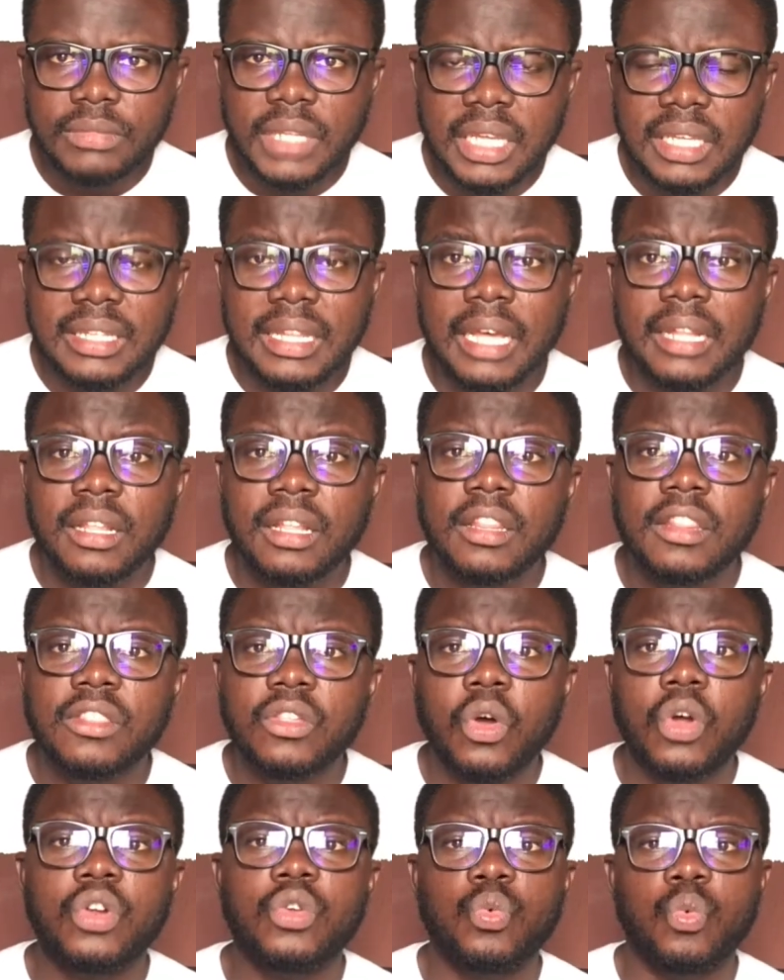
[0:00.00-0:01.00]
Now, the
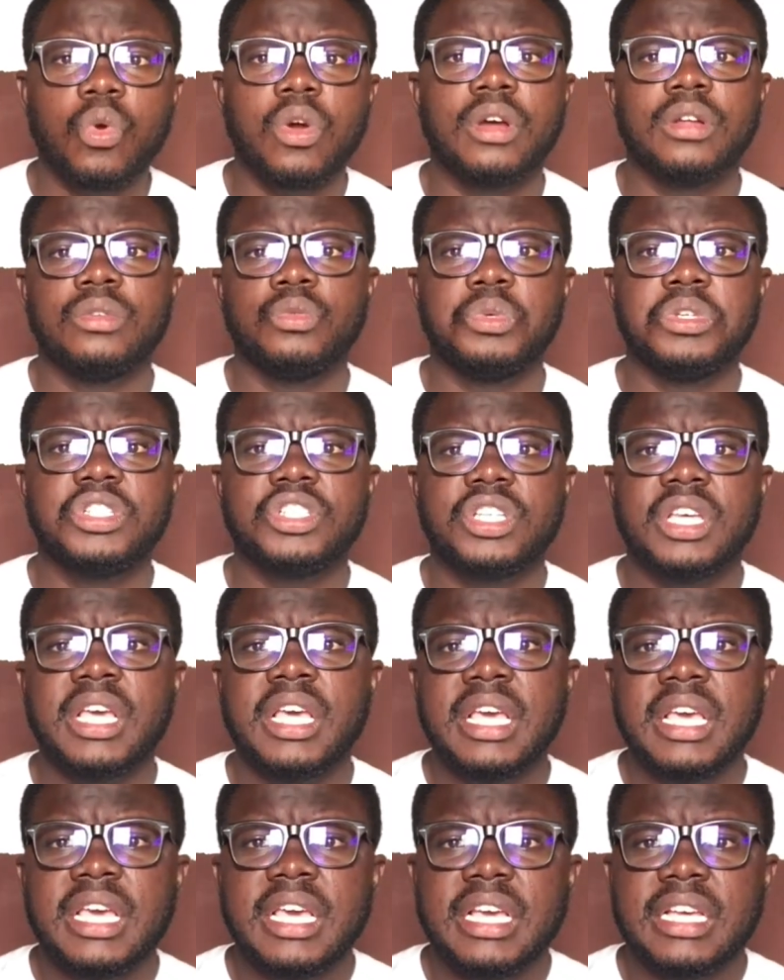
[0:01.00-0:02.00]
third one, which
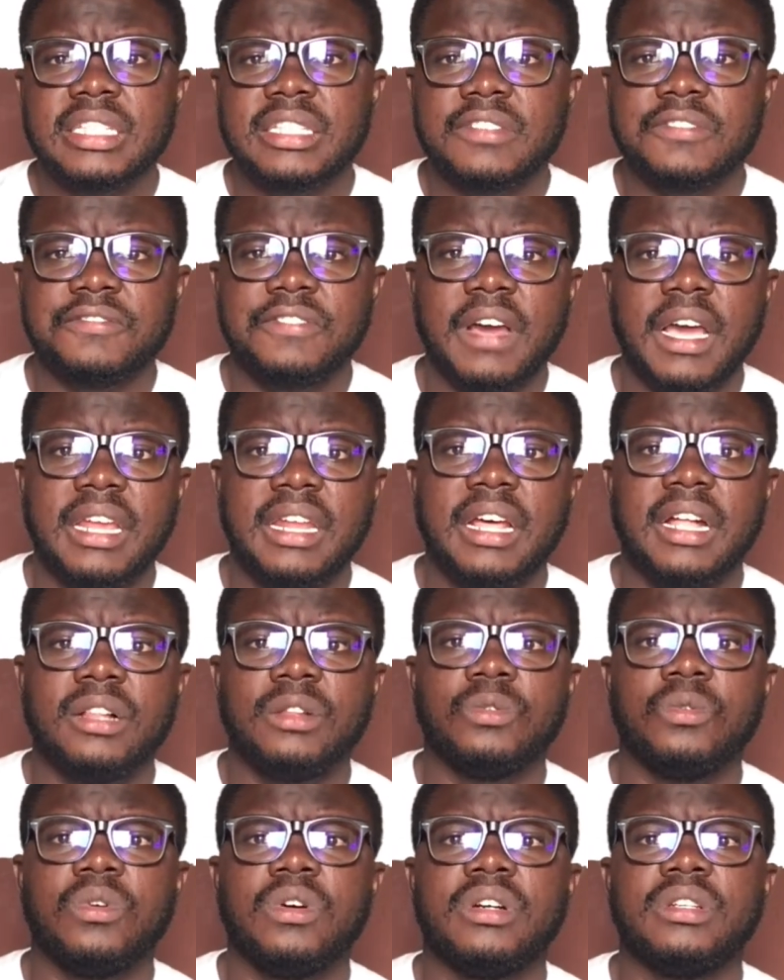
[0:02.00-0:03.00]
is the final
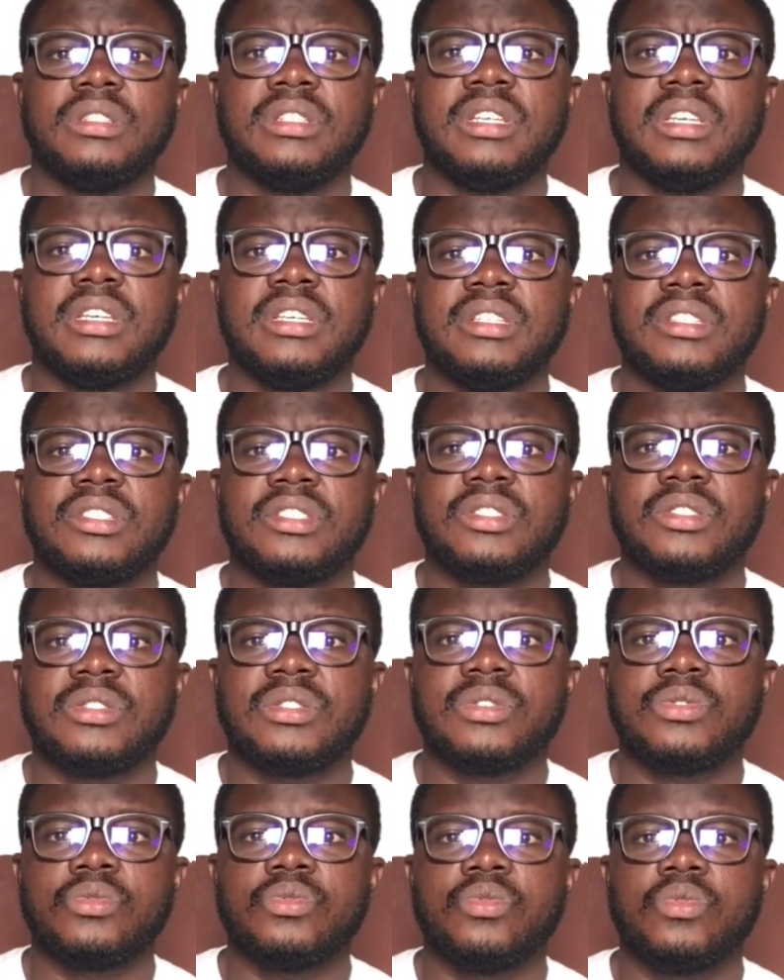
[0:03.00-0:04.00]
one, is
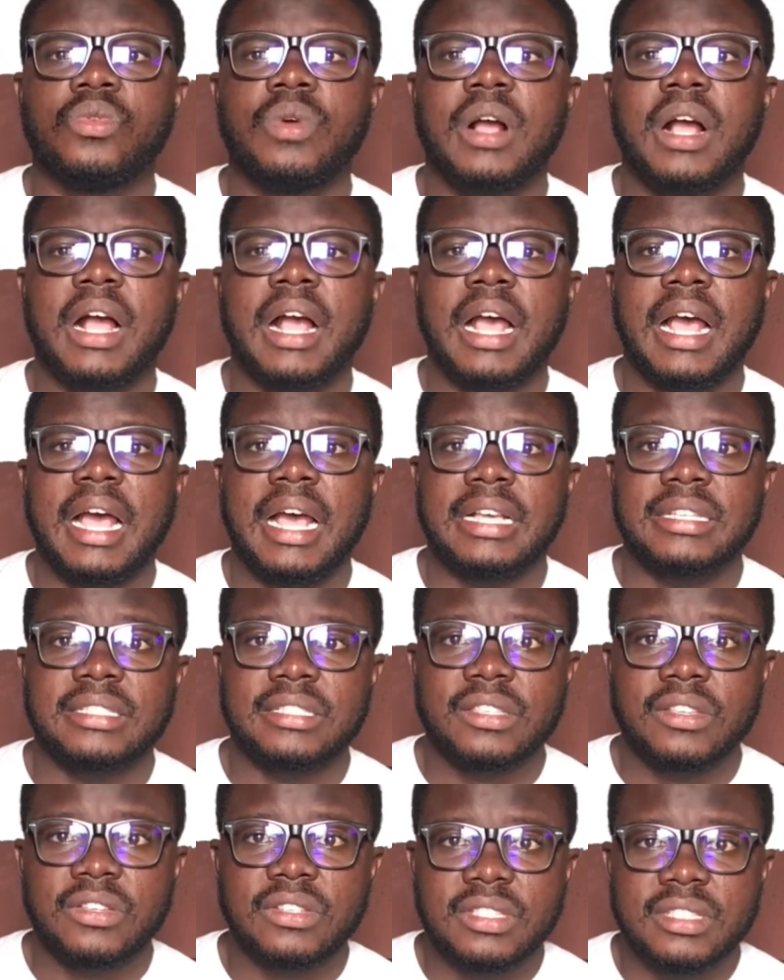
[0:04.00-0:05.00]
to ask
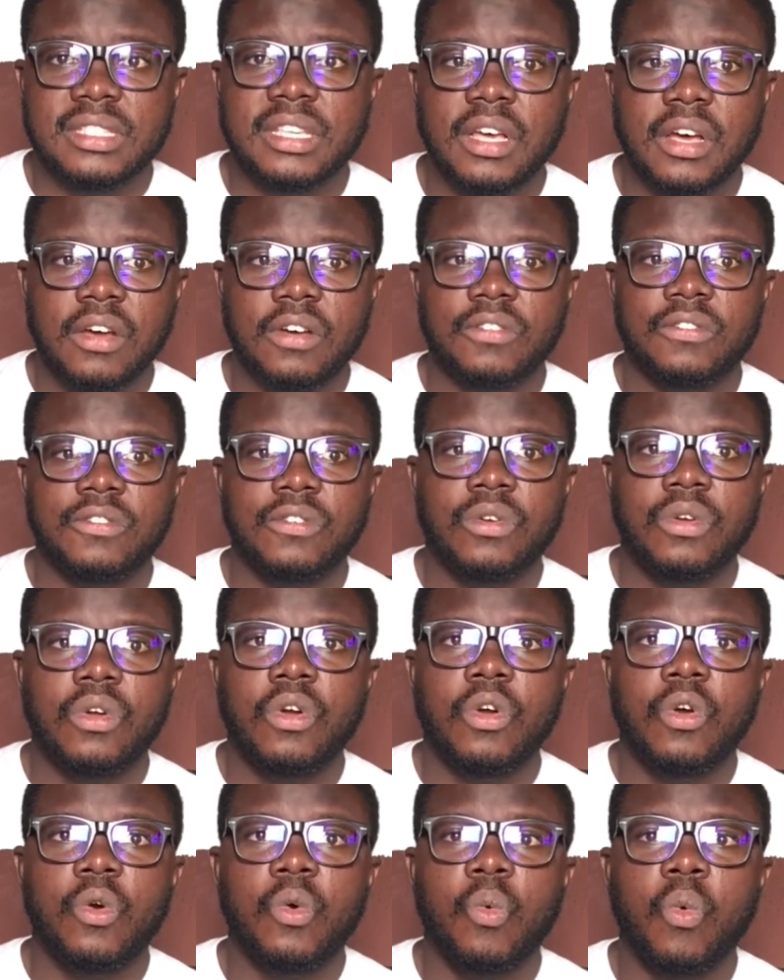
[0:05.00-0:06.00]
yourself,
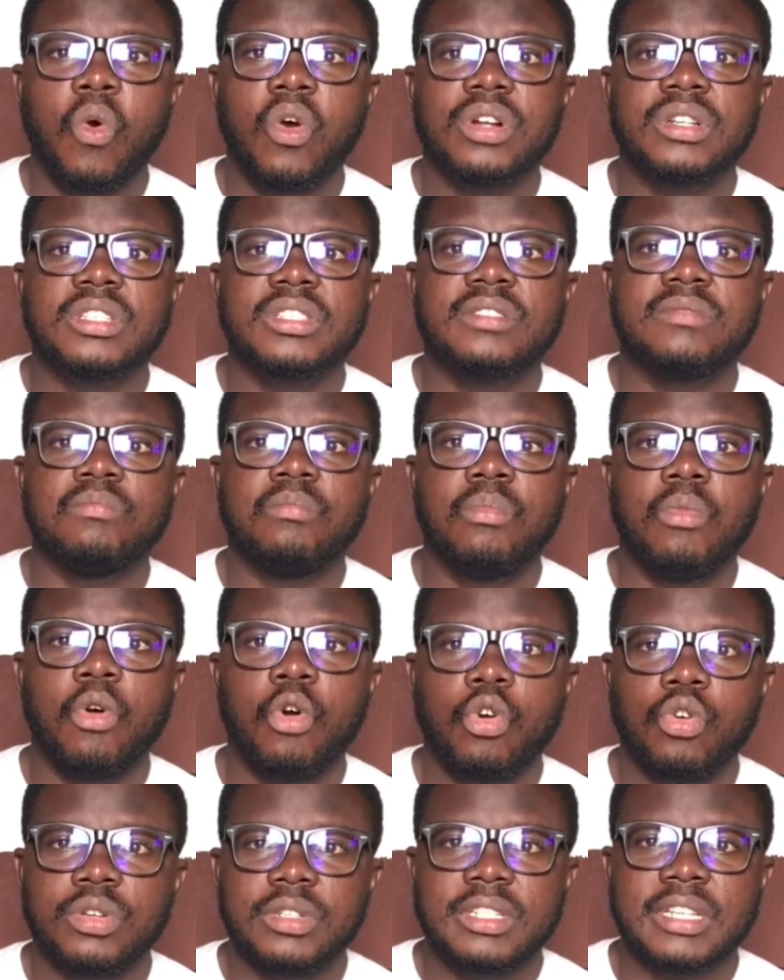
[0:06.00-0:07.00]
what
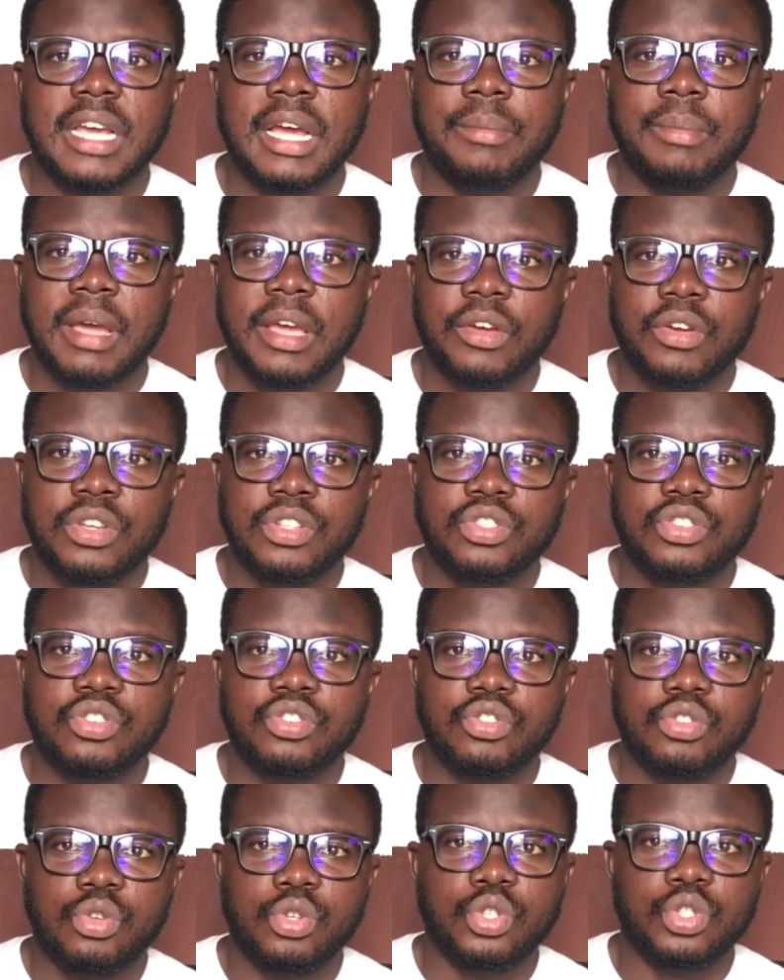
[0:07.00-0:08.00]
mode am I going to
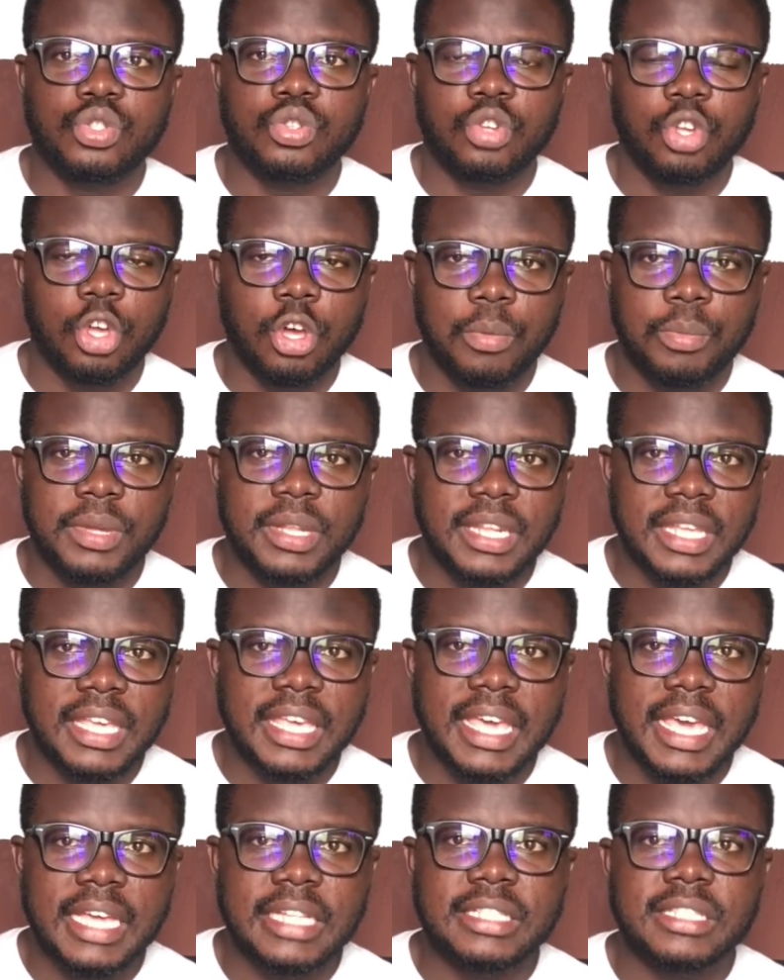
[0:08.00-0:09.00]
use to
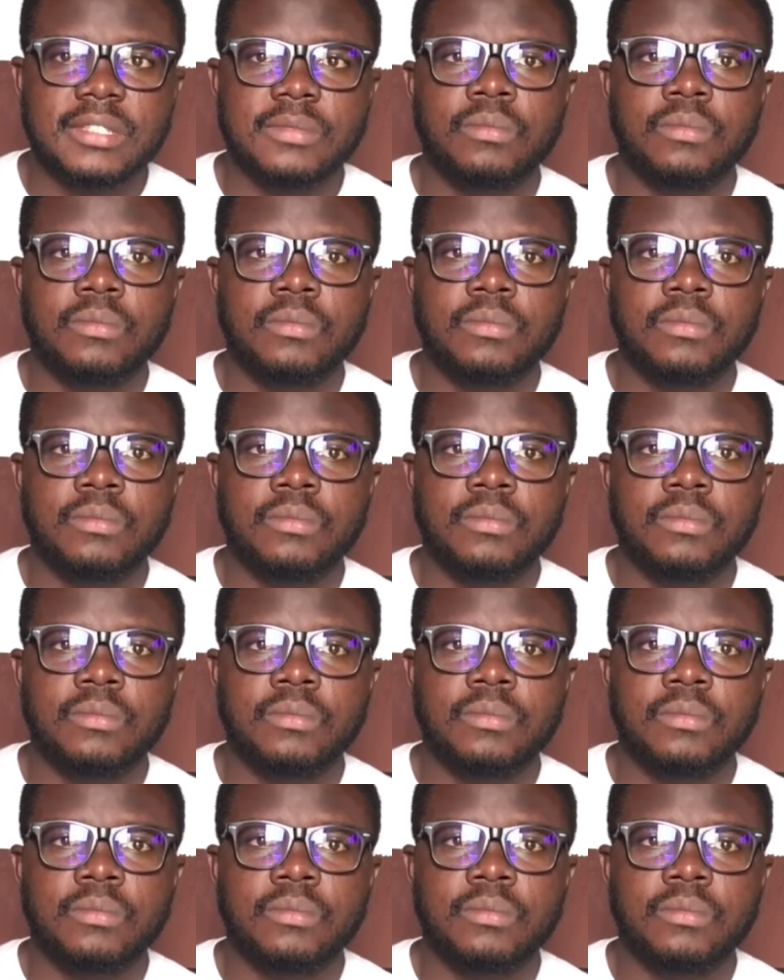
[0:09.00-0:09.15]
communicate?